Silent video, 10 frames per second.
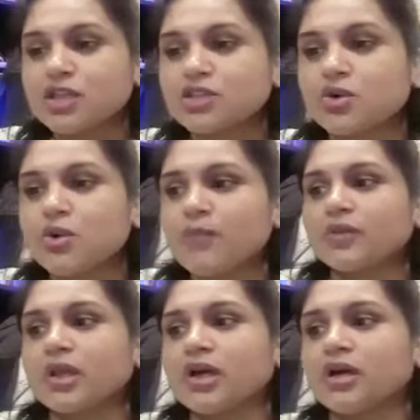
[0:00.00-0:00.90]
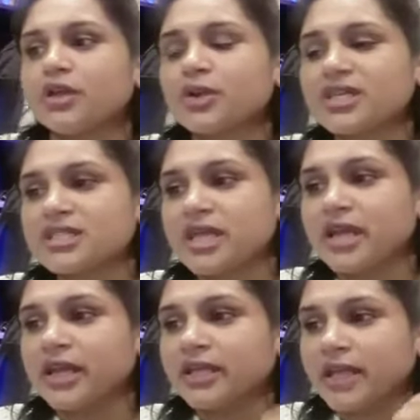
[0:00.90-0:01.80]
So you can
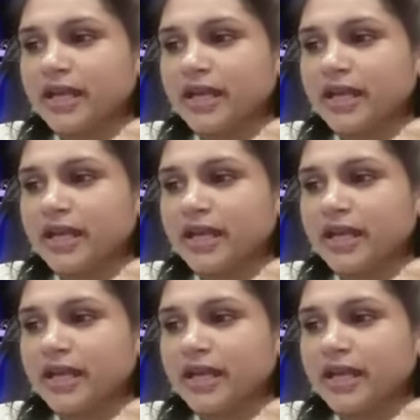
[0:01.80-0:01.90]
say in